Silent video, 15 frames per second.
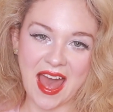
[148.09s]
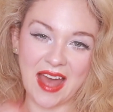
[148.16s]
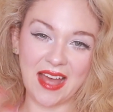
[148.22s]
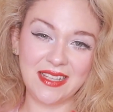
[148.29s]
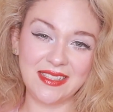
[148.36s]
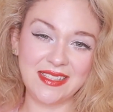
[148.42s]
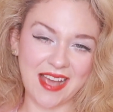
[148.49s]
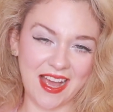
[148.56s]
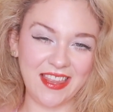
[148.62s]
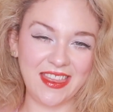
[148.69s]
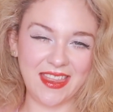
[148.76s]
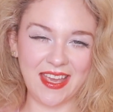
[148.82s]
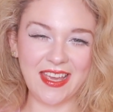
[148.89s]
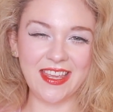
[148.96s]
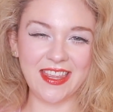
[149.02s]
and I
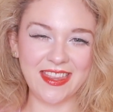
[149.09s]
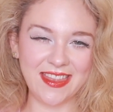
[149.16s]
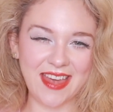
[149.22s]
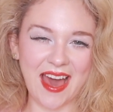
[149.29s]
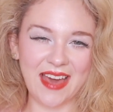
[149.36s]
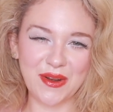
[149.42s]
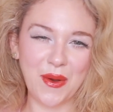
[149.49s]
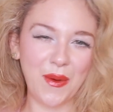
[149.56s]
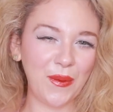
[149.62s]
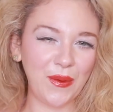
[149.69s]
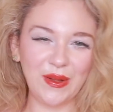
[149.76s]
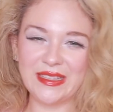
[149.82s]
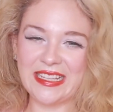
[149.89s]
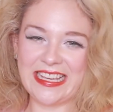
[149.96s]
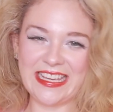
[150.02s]
think that whole